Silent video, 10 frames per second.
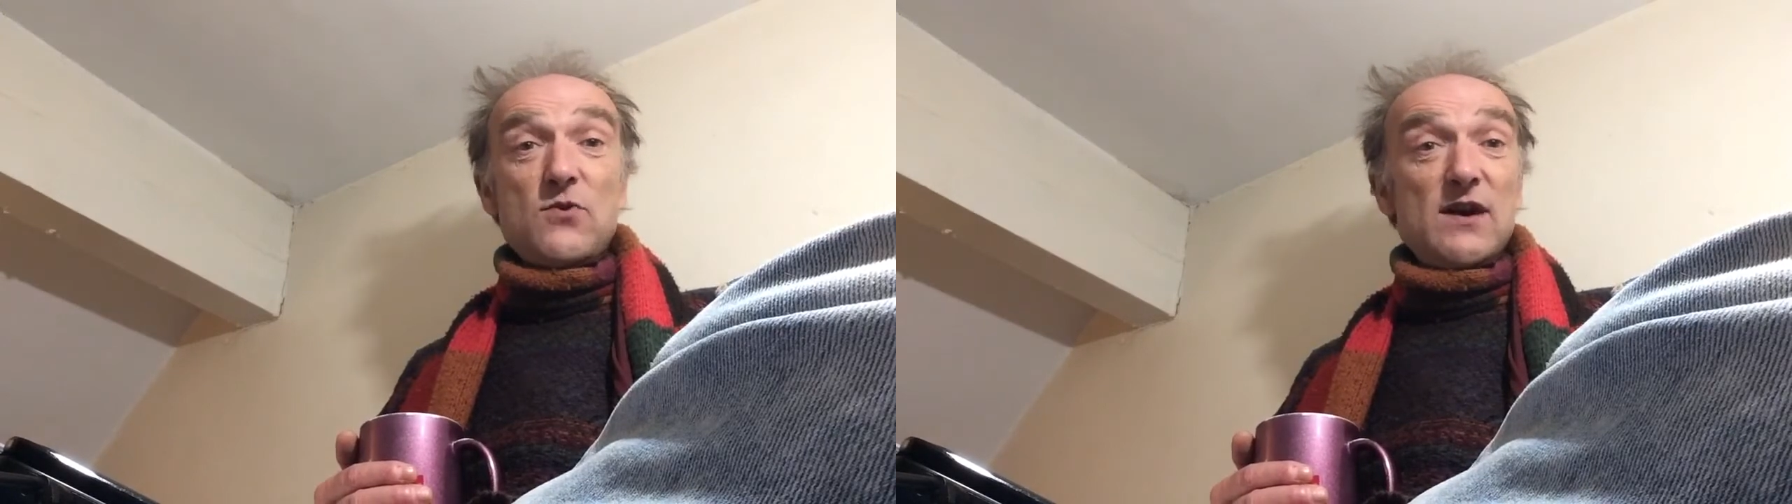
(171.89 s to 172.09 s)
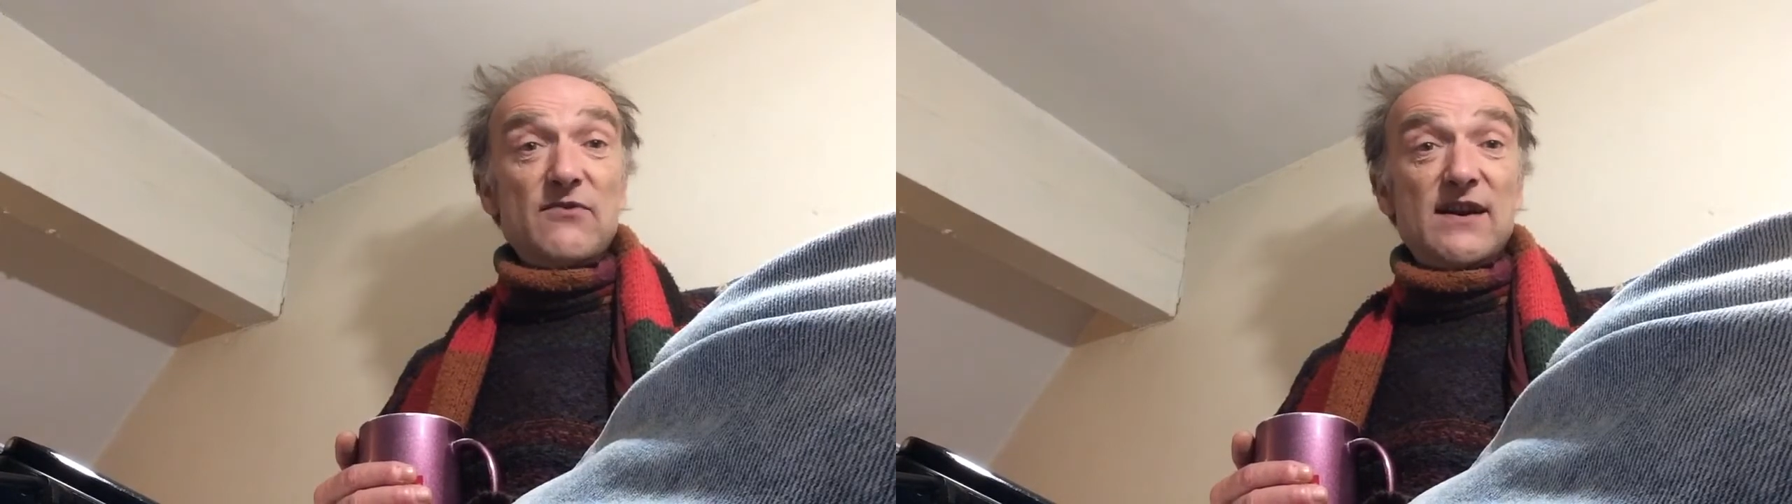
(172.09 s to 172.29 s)

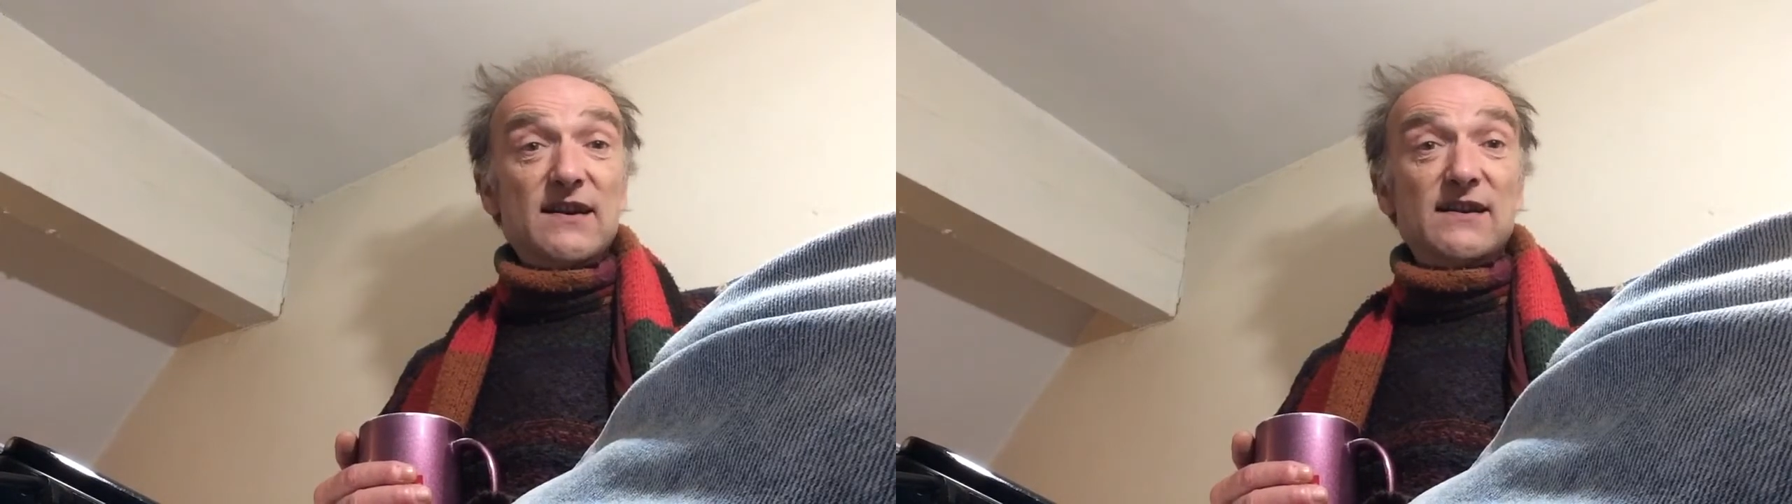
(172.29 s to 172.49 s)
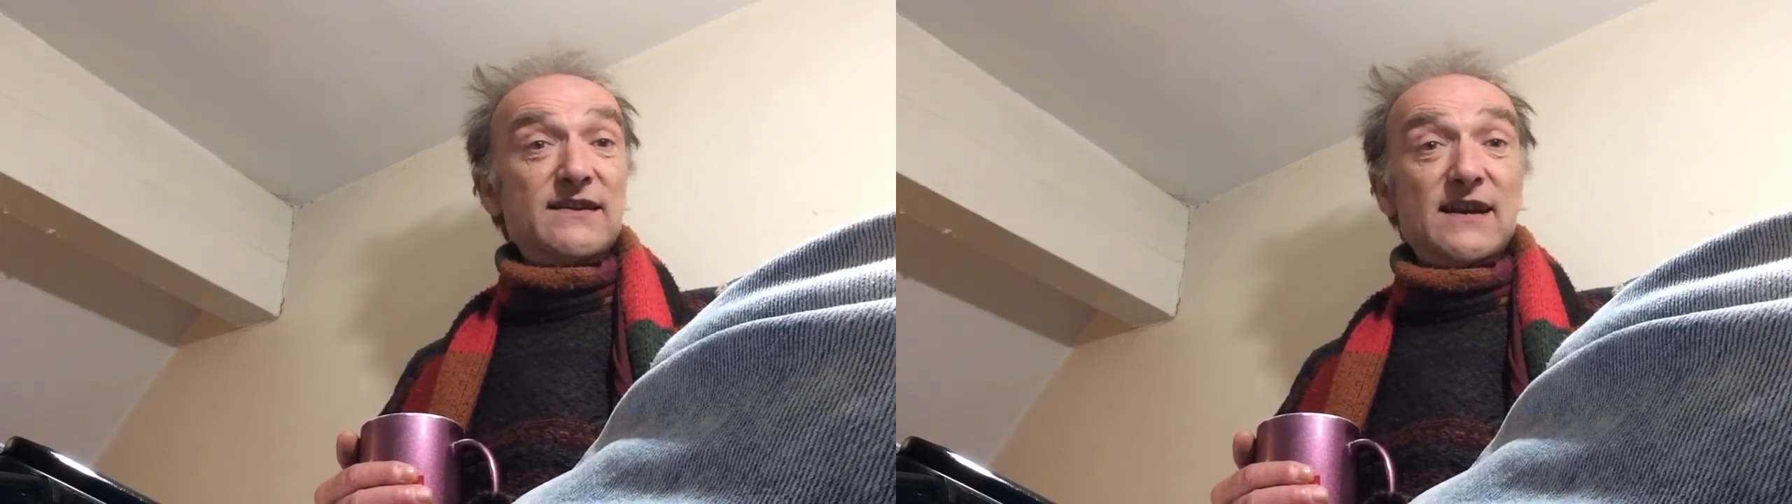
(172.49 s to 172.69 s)
quite
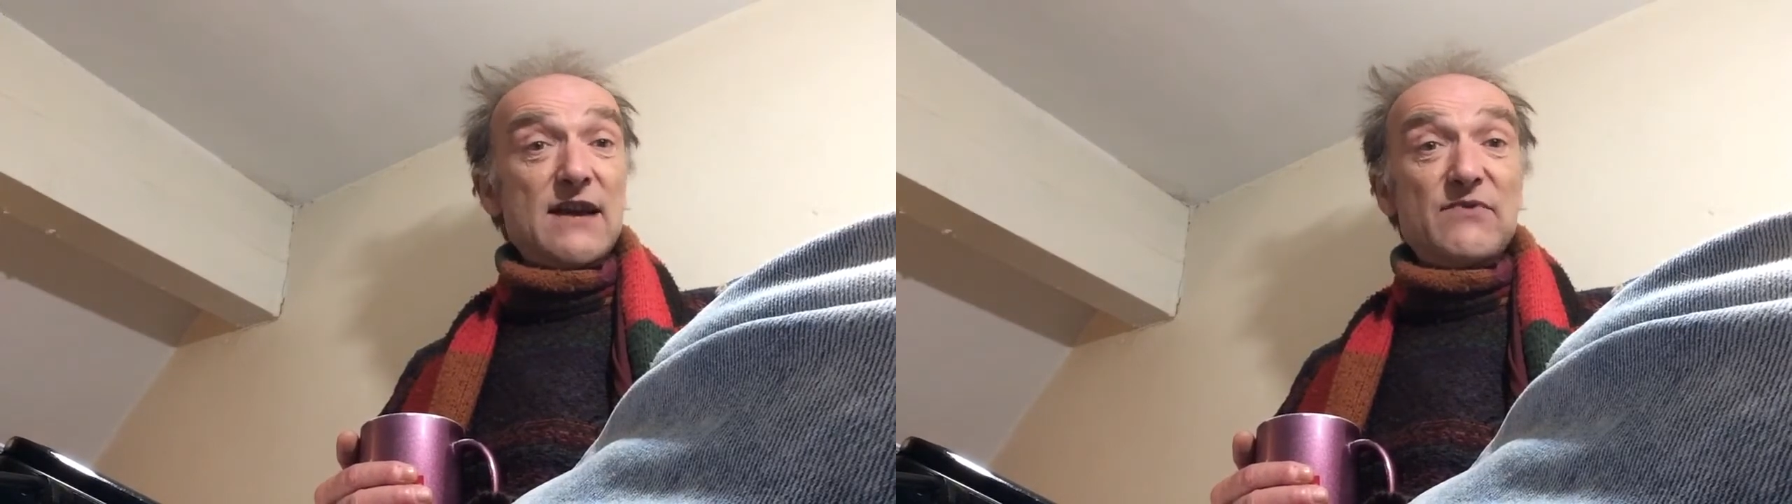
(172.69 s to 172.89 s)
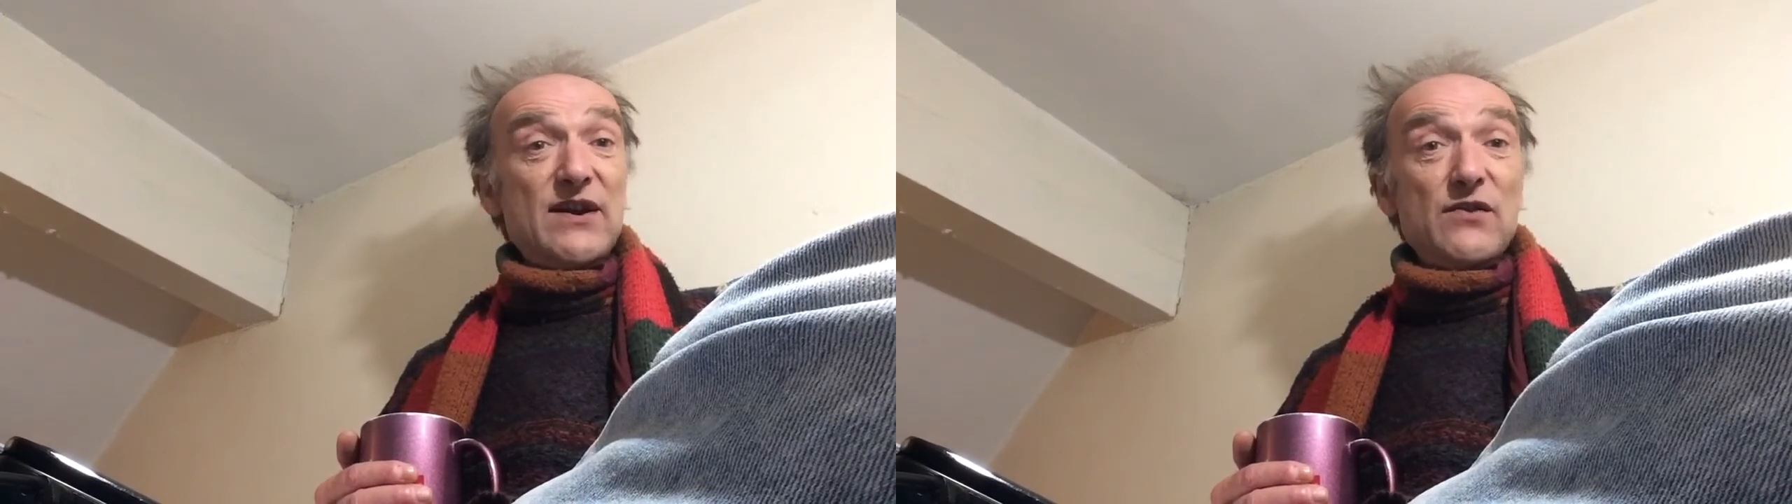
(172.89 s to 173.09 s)
ready to
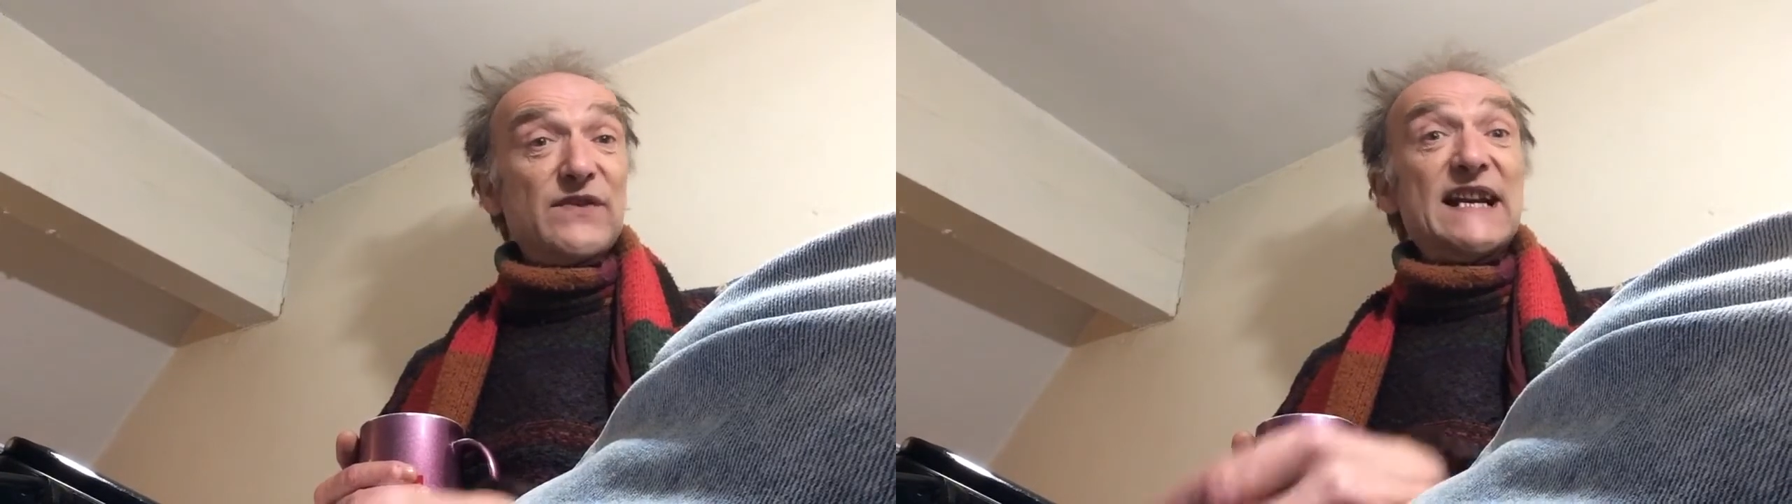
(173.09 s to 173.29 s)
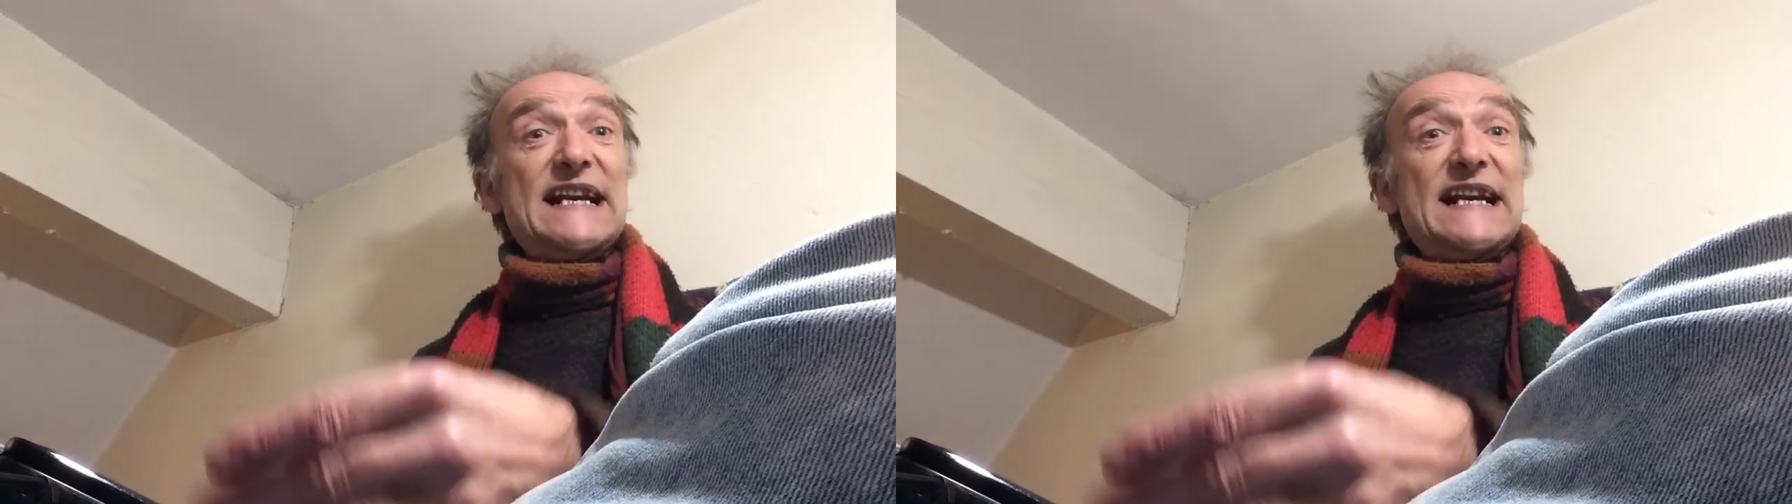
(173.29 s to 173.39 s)
get rid of and